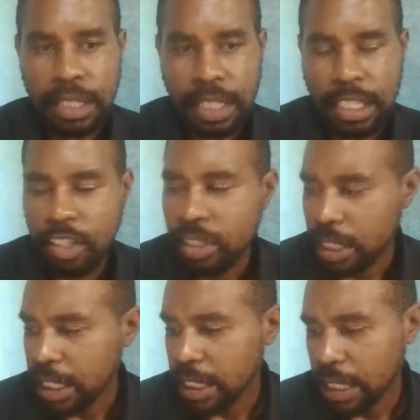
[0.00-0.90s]
The second
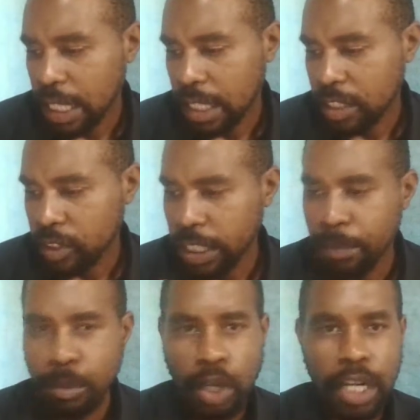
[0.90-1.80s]
thing is that you
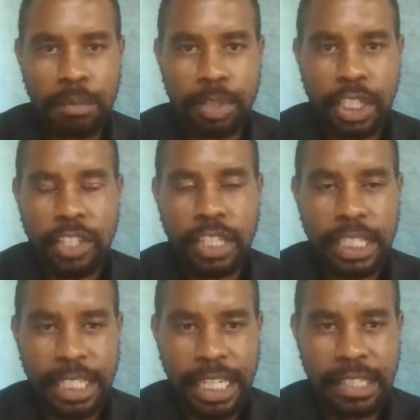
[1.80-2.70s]
keep your
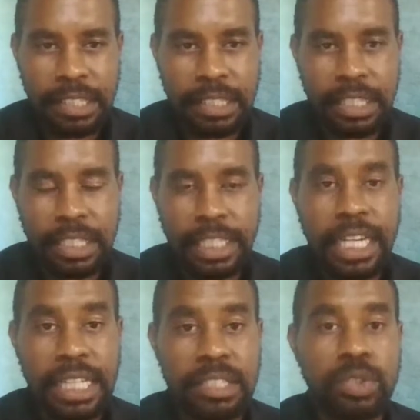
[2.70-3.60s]
reputation
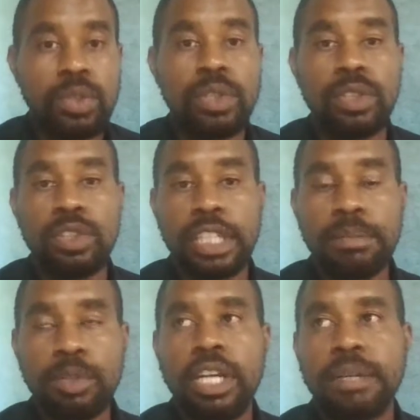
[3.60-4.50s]
intact. So you
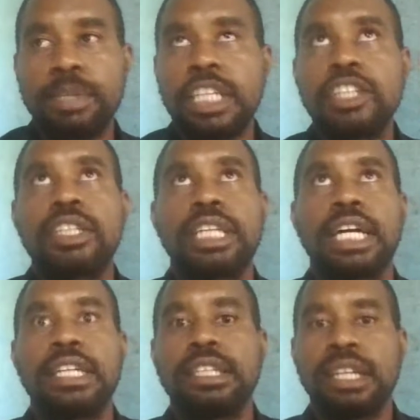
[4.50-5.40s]
keep your reputation that